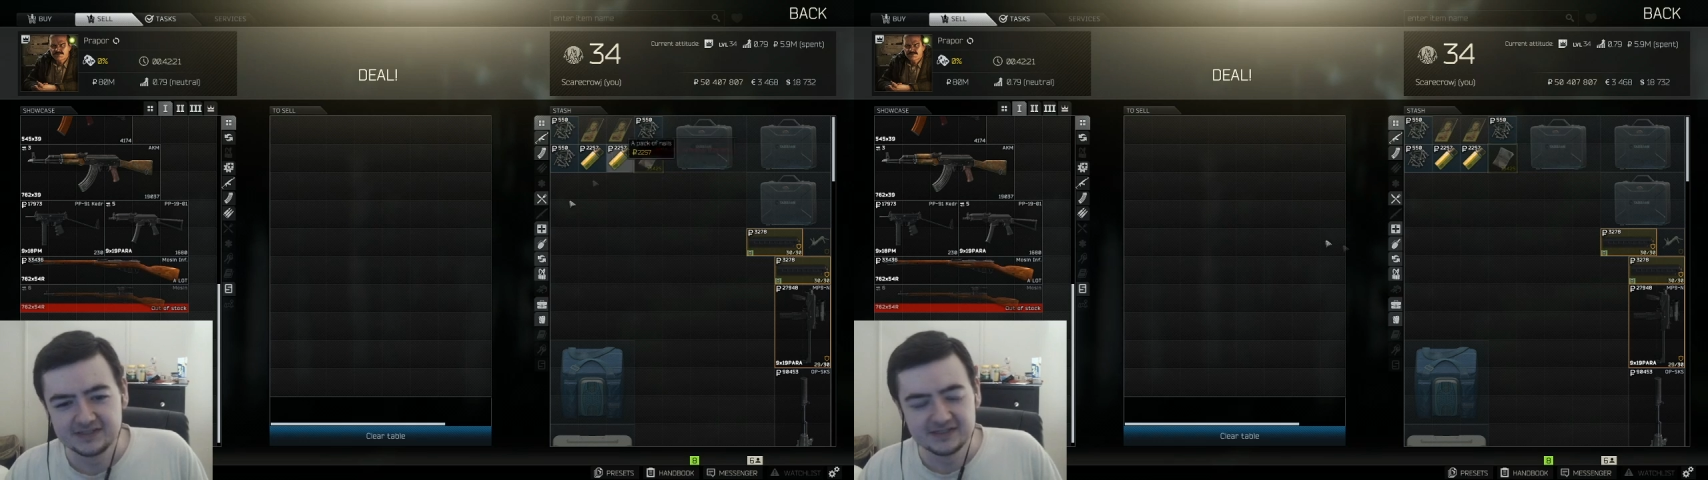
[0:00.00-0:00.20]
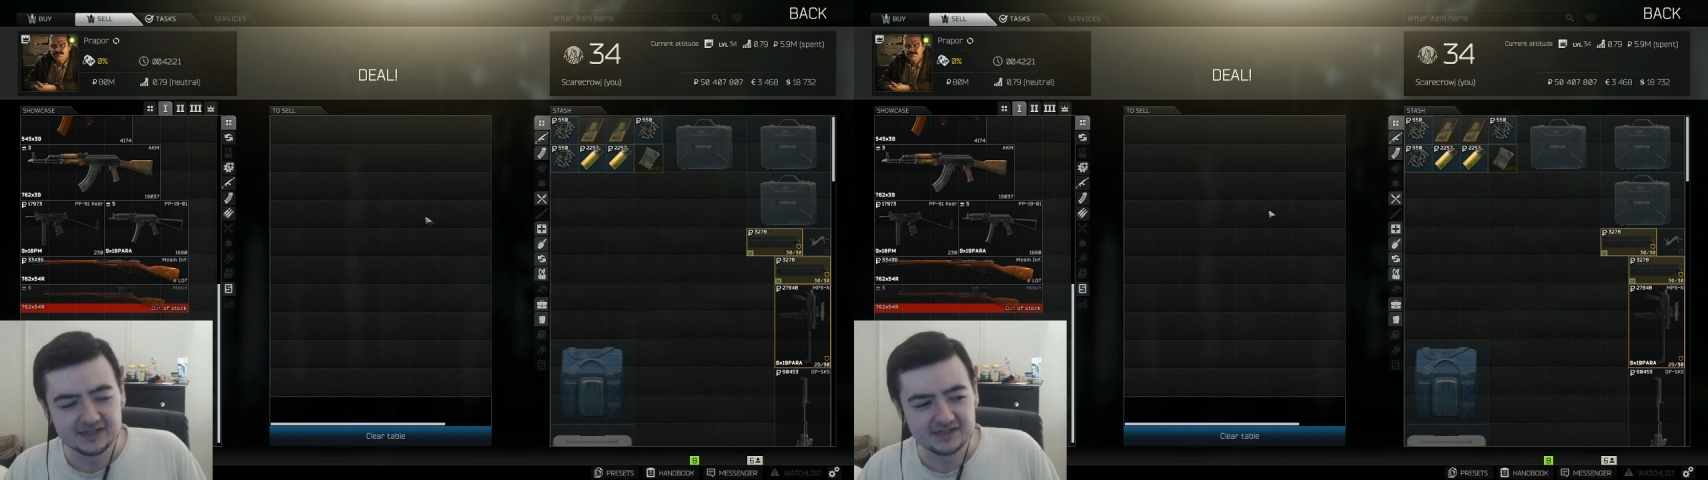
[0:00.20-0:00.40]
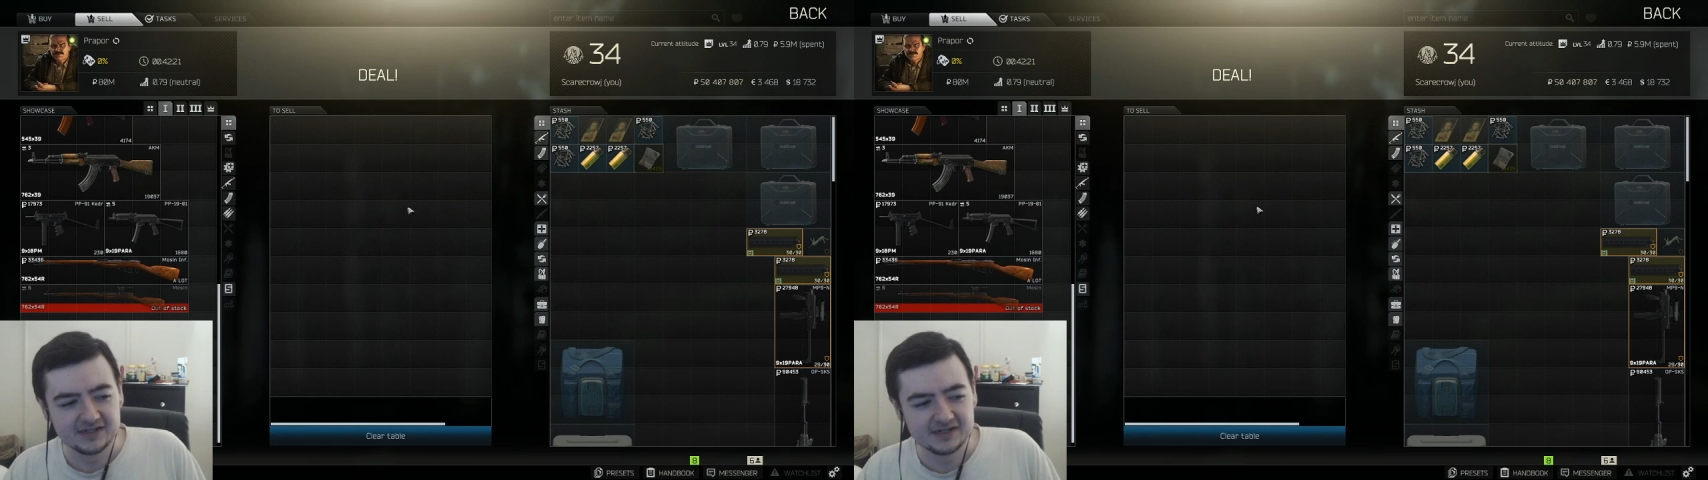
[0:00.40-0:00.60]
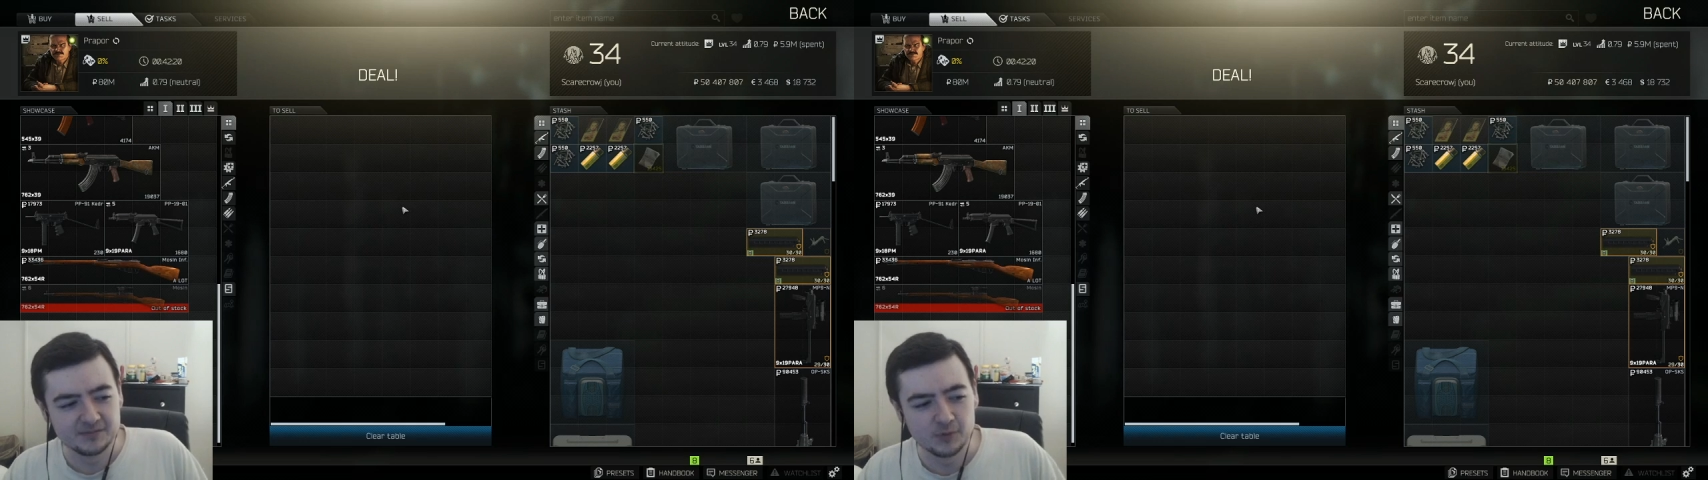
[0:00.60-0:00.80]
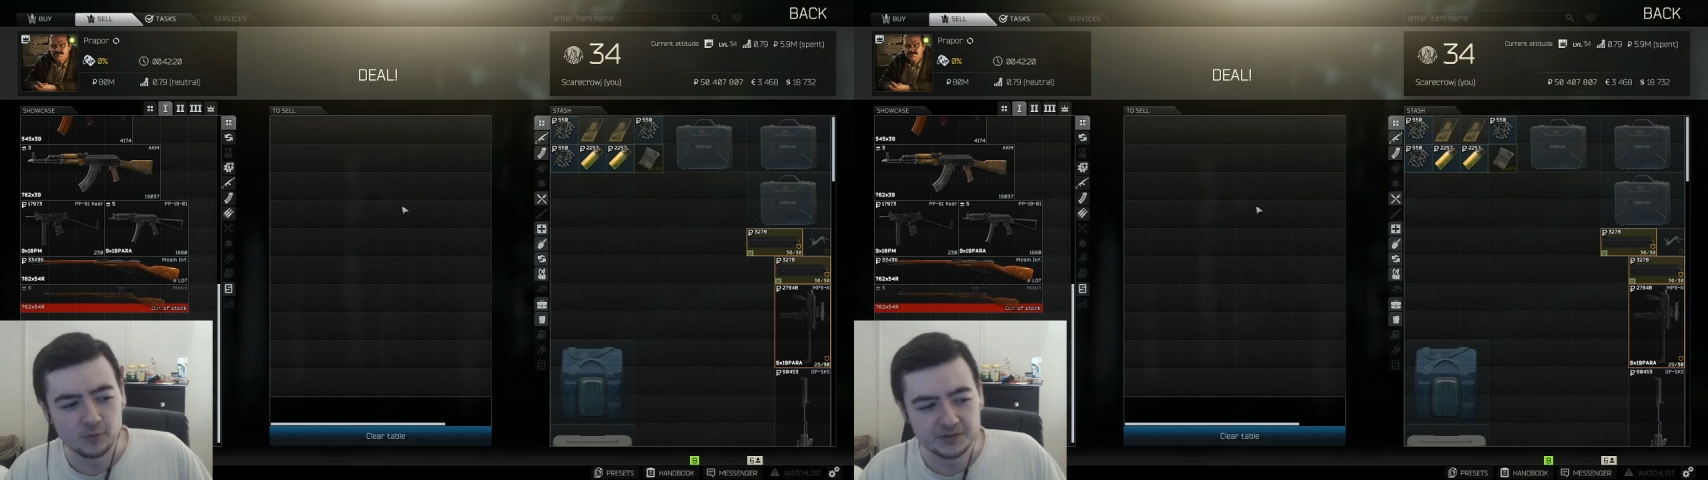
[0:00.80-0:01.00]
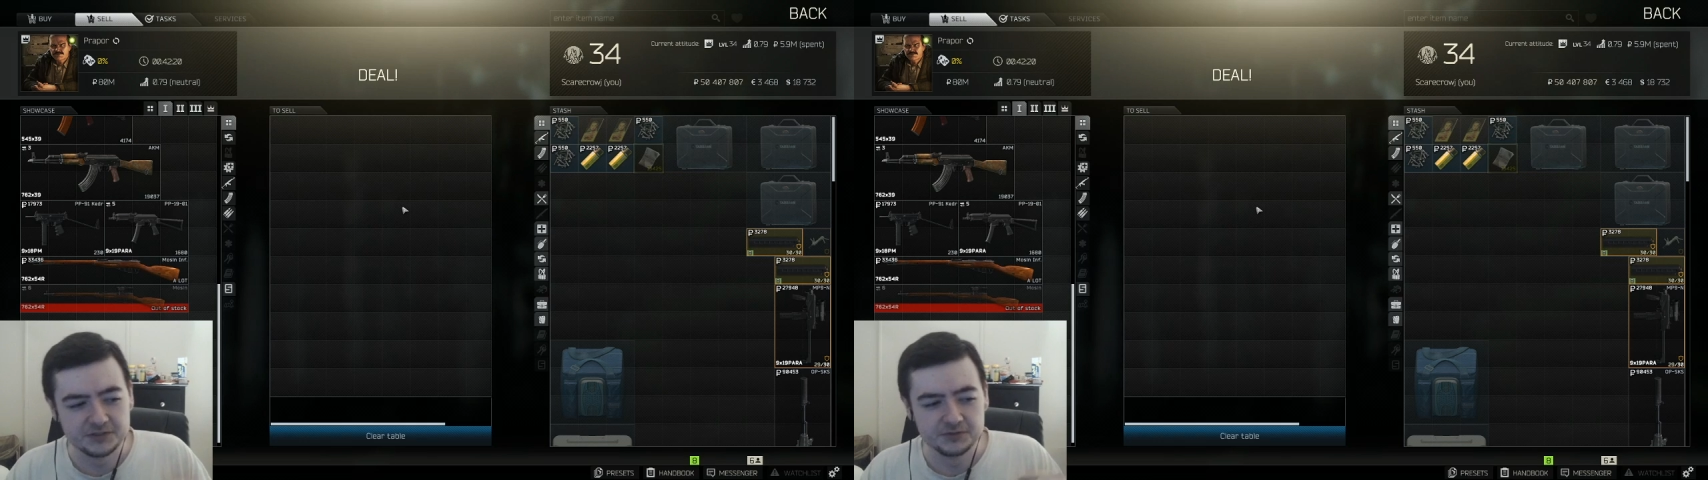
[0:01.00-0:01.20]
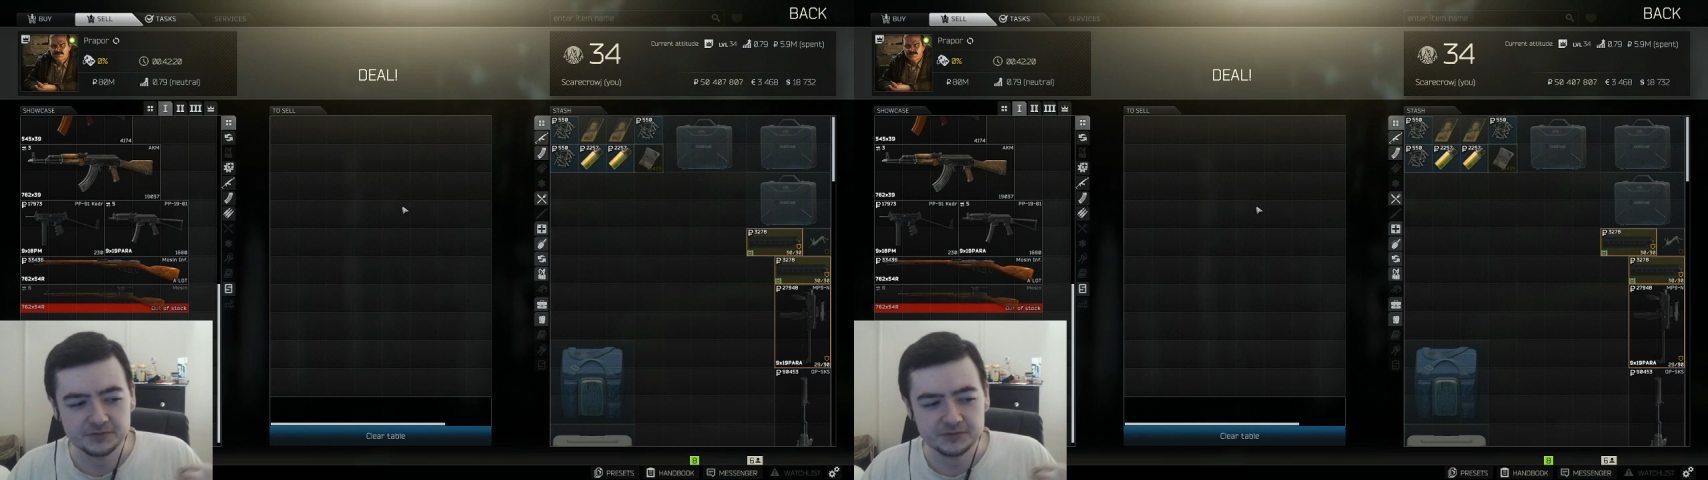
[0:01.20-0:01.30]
But we do